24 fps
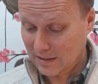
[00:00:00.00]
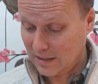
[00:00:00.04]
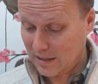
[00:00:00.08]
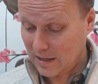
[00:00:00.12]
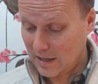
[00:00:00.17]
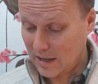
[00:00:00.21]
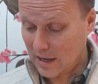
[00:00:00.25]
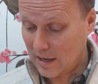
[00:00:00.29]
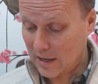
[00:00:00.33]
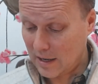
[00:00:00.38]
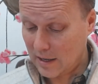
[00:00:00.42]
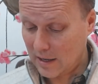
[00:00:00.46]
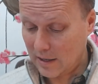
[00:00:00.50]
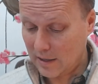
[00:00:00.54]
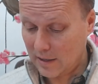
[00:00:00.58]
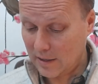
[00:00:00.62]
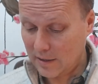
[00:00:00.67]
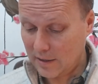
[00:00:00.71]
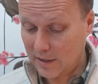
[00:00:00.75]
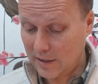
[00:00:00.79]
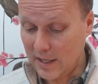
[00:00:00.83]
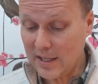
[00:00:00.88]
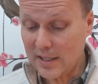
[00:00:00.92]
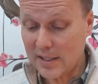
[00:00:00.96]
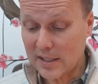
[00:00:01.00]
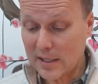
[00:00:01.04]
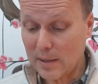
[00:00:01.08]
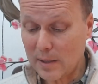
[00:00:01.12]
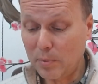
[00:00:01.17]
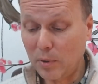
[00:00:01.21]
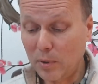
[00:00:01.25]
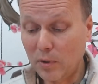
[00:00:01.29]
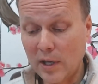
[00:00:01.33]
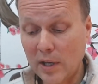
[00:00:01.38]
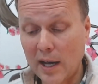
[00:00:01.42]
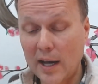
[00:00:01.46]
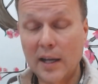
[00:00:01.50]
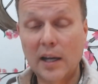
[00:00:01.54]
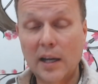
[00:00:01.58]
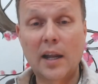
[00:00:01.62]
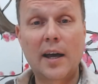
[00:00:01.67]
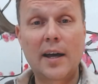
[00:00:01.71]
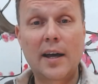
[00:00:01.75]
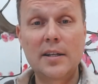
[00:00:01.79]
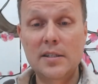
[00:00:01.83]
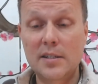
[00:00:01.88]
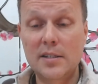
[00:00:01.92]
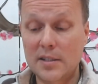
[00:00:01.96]
These simple
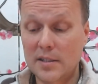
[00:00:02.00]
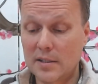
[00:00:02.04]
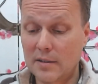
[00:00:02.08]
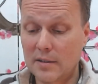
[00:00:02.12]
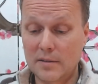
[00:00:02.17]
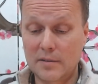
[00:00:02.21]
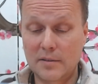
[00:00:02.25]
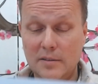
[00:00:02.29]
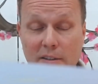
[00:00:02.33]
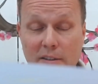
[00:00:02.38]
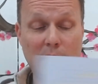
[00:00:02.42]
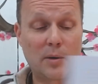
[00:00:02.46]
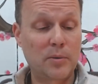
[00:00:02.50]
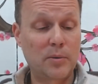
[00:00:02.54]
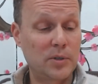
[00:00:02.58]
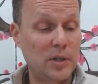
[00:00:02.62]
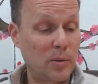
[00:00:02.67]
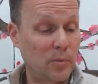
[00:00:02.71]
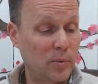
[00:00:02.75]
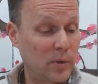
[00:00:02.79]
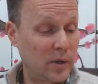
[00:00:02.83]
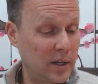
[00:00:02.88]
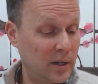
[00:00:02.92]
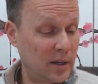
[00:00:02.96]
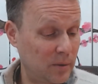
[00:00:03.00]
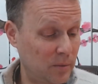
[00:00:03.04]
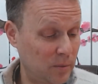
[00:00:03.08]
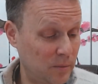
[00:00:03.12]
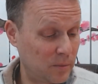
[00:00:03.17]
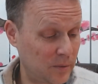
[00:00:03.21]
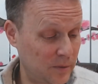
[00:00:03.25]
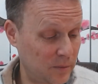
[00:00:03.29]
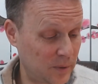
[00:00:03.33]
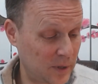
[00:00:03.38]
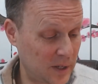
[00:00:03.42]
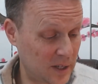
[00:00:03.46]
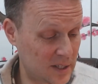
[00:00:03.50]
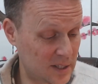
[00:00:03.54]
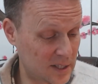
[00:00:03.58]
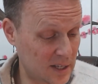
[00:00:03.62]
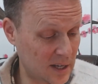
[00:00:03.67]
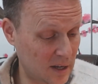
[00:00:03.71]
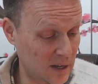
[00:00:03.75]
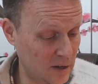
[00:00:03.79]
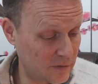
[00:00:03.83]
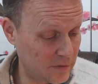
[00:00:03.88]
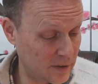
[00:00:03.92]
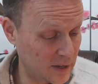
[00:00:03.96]
guidelines, don't worry, we're going to
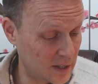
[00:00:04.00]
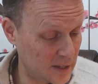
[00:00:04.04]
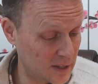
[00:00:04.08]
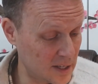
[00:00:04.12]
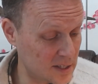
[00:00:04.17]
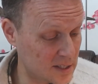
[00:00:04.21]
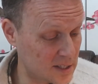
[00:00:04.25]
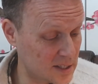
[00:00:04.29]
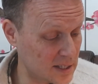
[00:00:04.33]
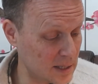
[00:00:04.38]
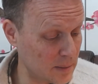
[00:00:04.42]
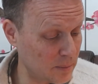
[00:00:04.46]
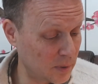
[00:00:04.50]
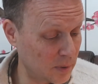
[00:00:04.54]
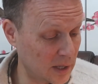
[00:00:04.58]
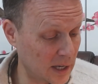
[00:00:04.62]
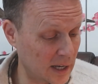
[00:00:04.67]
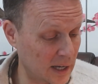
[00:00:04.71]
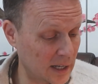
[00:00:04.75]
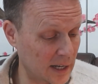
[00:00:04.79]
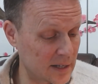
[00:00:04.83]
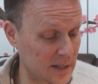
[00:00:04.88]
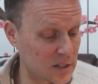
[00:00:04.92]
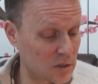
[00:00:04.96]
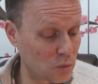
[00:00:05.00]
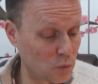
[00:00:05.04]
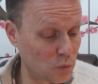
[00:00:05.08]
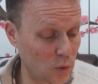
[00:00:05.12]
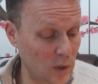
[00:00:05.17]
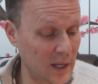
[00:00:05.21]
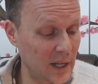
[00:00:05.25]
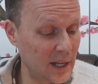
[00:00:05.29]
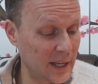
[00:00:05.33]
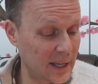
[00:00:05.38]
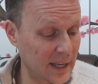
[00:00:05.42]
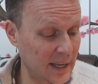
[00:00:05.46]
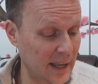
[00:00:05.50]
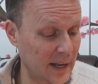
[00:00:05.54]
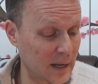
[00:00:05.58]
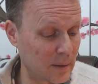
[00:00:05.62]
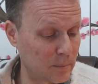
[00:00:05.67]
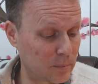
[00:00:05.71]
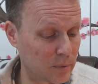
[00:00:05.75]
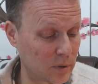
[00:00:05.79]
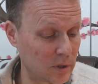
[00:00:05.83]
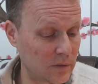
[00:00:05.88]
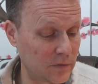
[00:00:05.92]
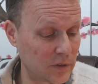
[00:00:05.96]
sign off here. These simple guidelines really can
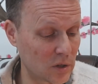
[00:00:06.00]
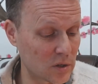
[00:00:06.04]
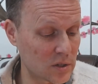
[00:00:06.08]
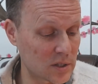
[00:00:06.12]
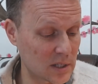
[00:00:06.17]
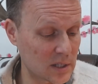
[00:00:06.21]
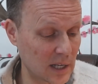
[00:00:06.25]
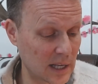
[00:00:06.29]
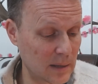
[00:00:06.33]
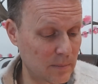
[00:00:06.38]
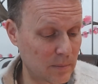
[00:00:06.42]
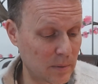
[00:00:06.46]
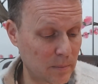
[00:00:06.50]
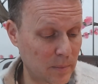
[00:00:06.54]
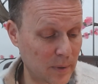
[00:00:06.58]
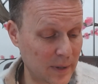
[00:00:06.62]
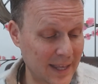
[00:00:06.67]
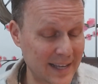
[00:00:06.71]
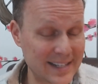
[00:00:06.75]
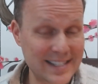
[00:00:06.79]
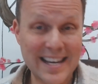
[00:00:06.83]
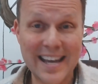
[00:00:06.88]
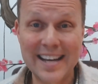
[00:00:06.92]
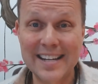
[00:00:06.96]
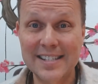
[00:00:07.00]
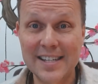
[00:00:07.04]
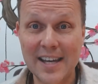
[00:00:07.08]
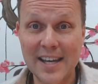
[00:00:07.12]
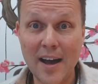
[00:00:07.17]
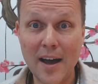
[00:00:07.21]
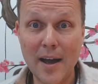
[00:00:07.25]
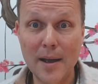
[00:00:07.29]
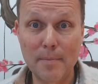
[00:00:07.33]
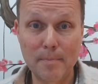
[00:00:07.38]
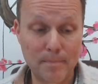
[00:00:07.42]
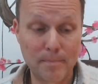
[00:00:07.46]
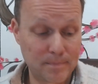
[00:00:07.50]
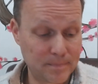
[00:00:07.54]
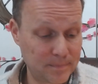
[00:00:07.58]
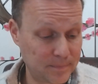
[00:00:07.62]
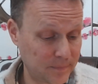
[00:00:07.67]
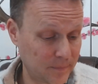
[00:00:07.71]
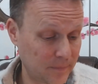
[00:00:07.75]
improve your sleep, but they take time.